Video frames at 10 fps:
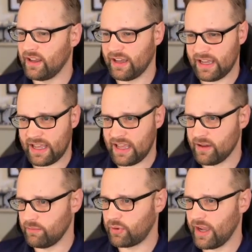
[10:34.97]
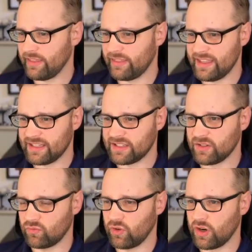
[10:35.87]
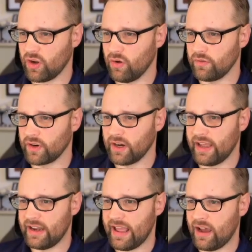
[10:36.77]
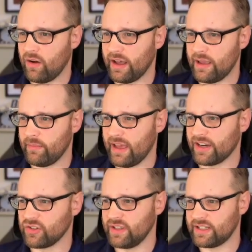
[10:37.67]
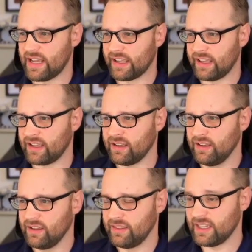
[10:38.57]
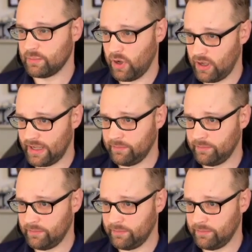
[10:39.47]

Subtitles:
I brought this rook over, and now I'm actually attacking this pawn.